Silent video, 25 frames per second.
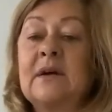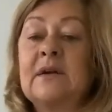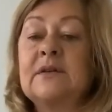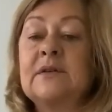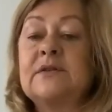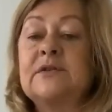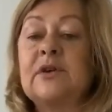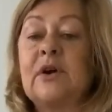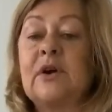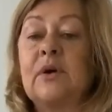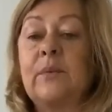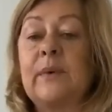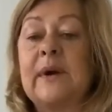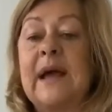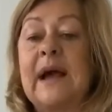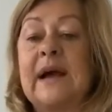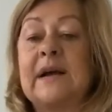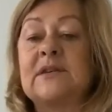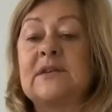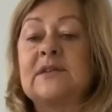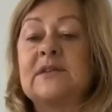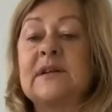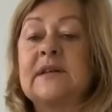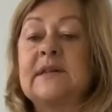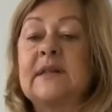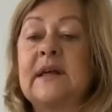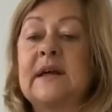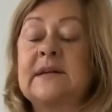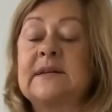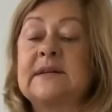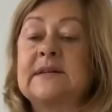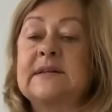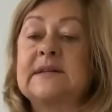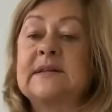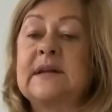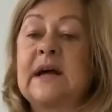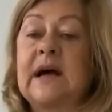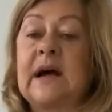So we actually then
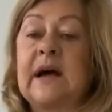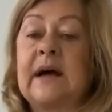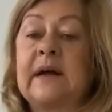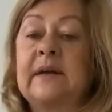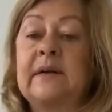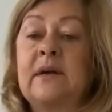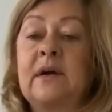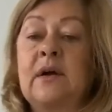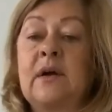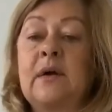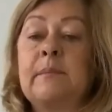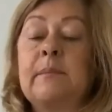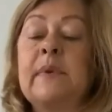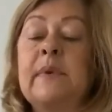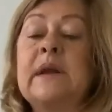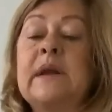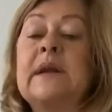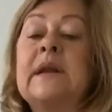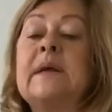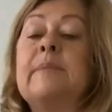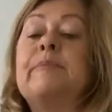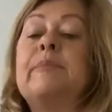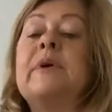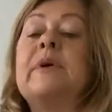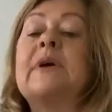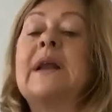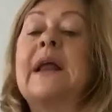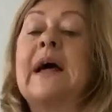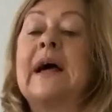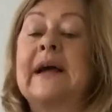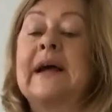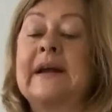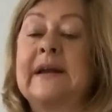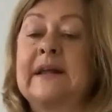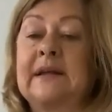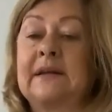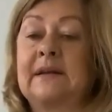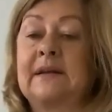start
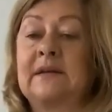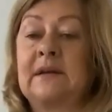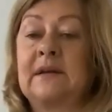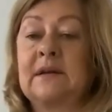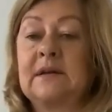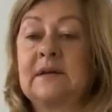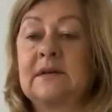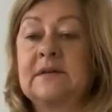manipulating